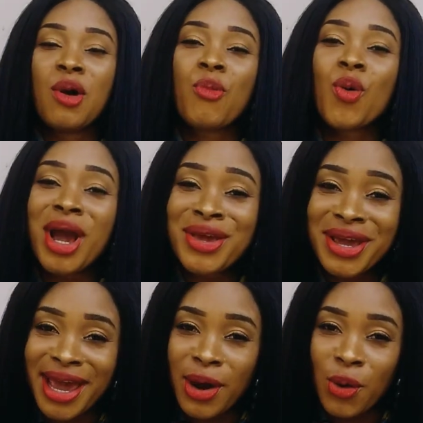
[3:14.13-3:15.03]
But when you
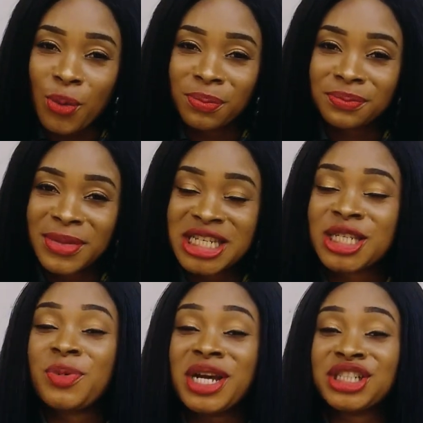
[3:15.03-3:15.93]
get home,
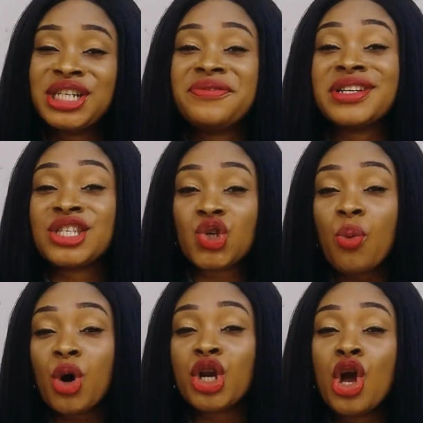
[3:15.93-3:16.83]
especially if it's
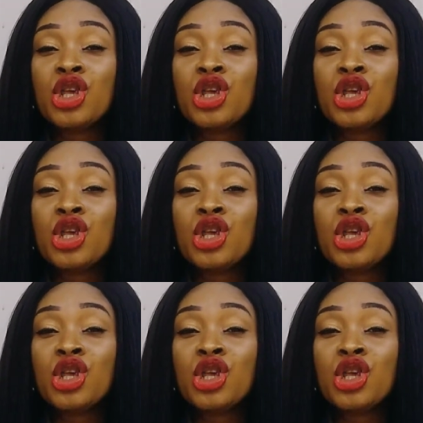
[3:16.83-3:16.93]
someone